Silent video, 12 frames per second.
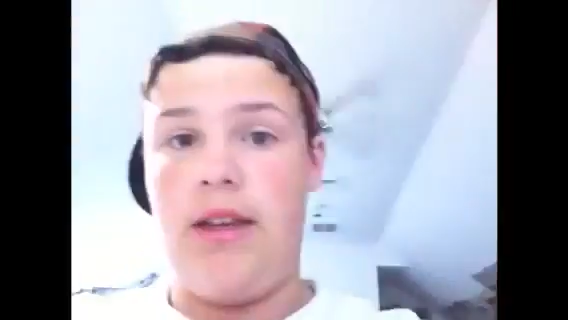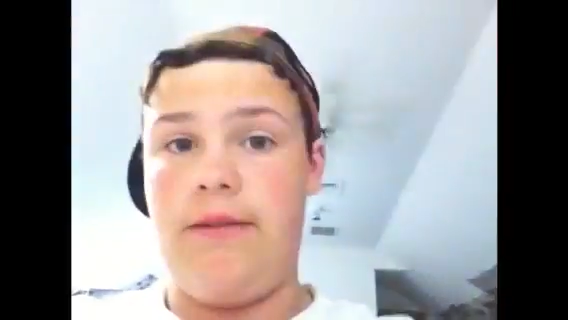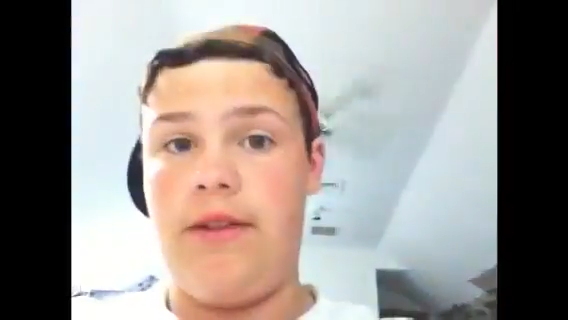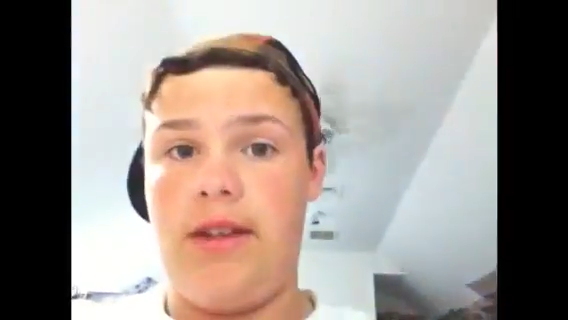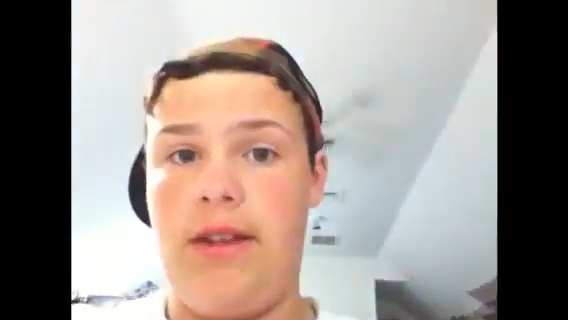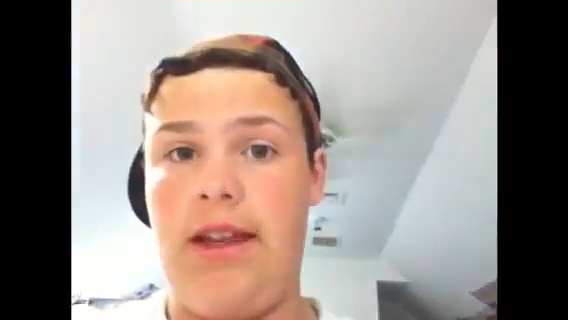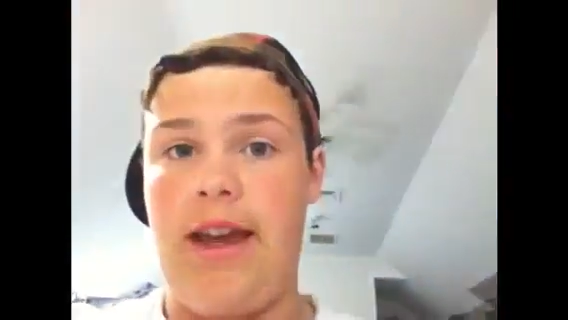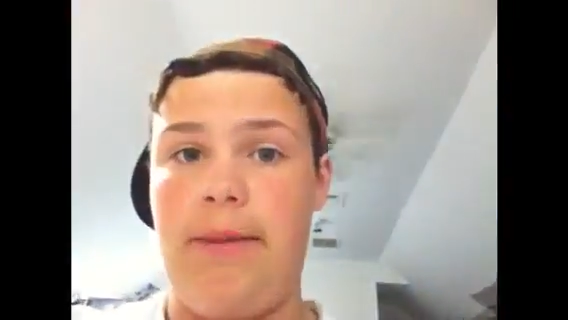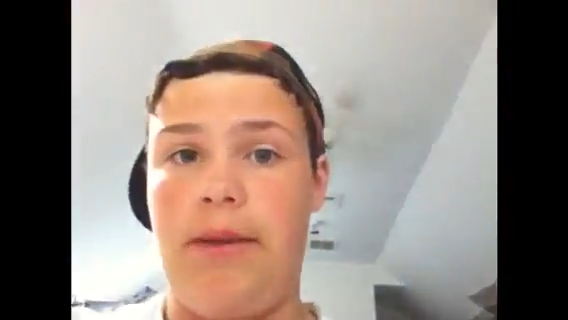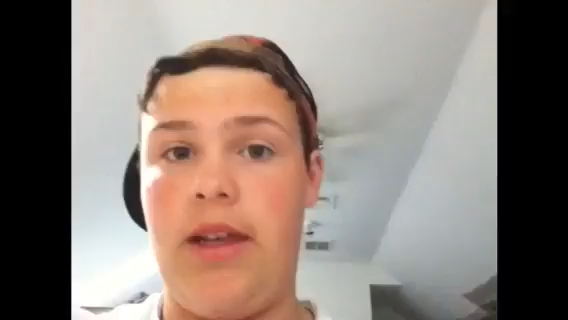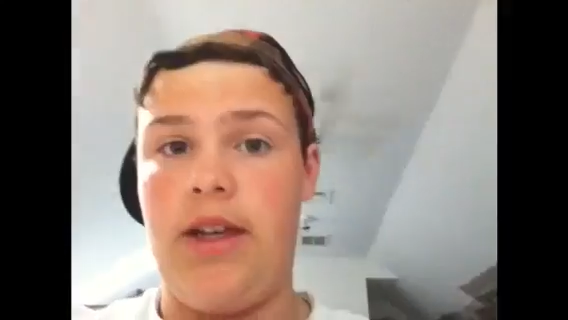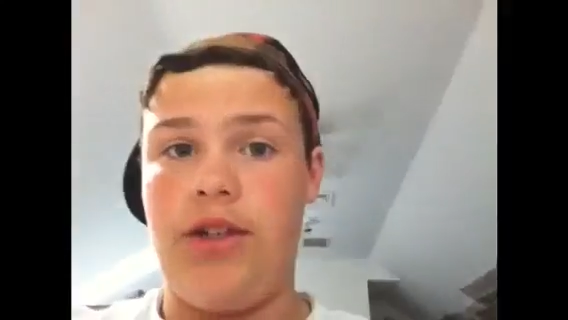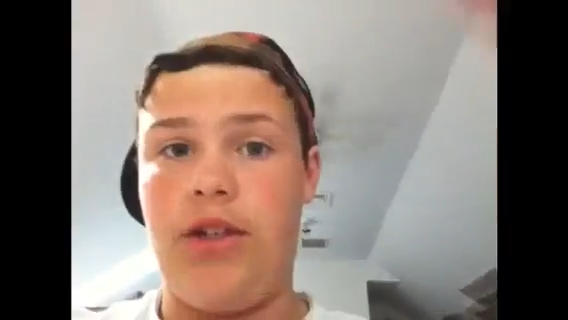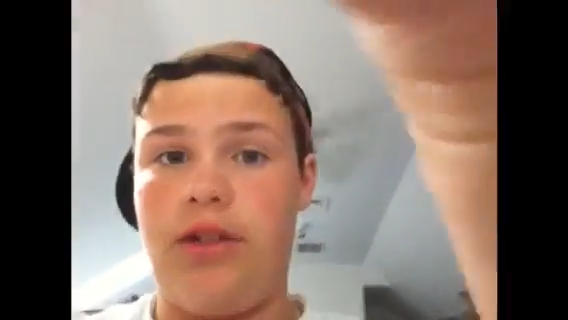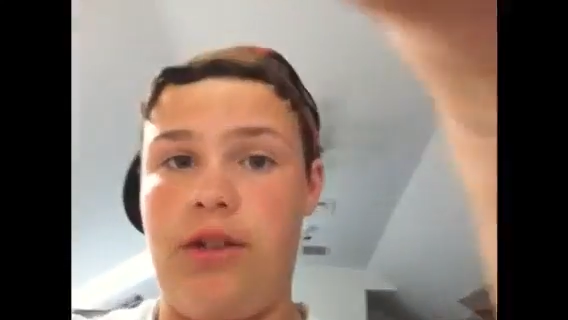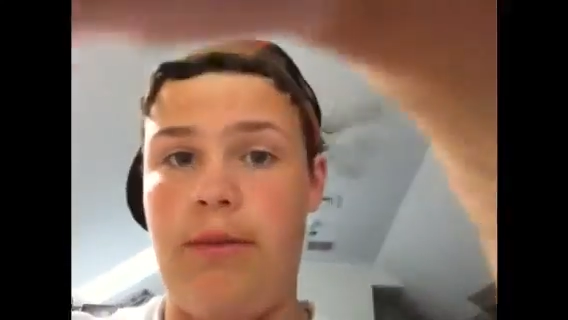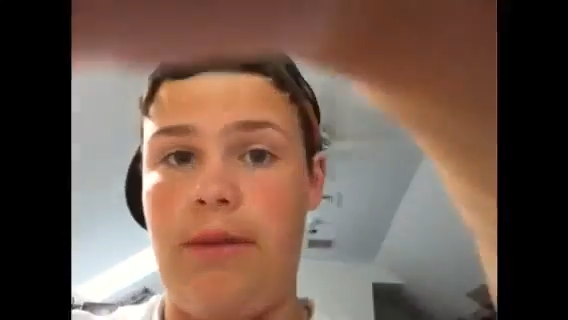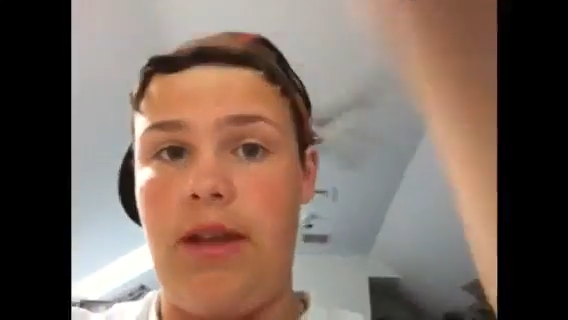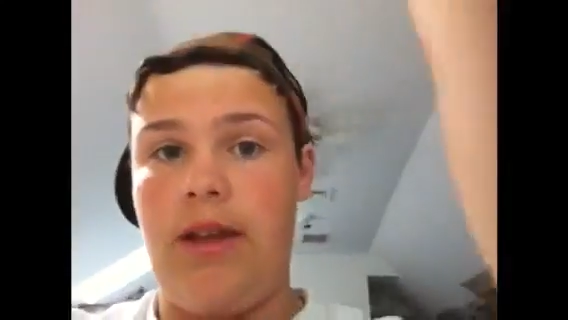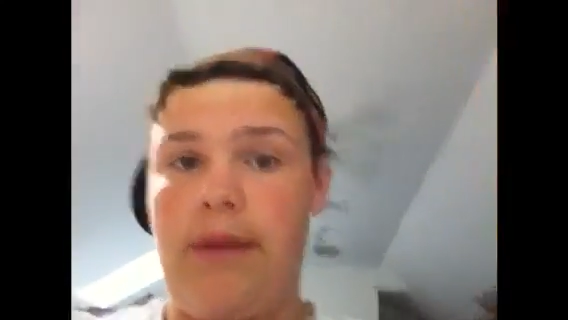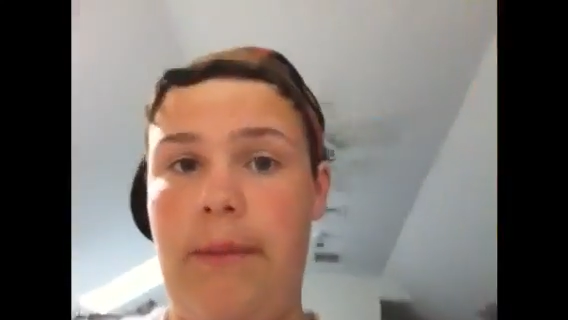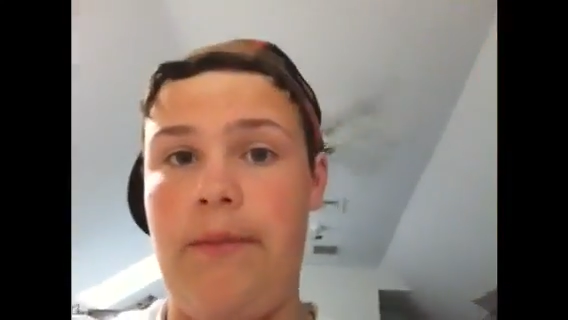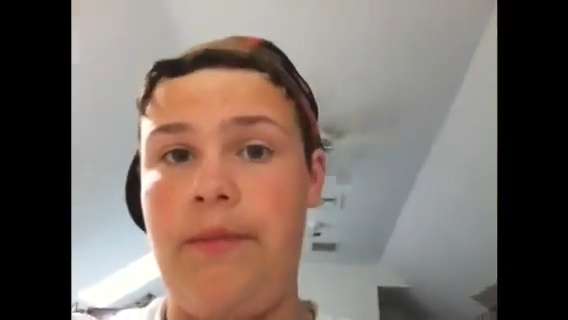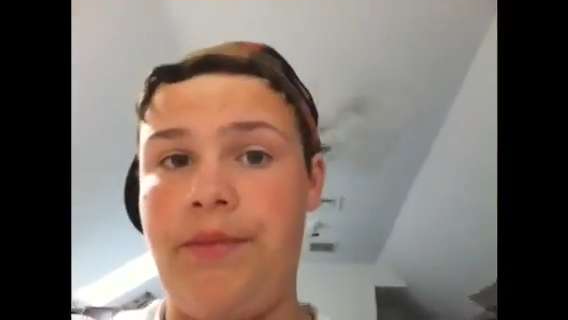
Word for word: gifted the application to me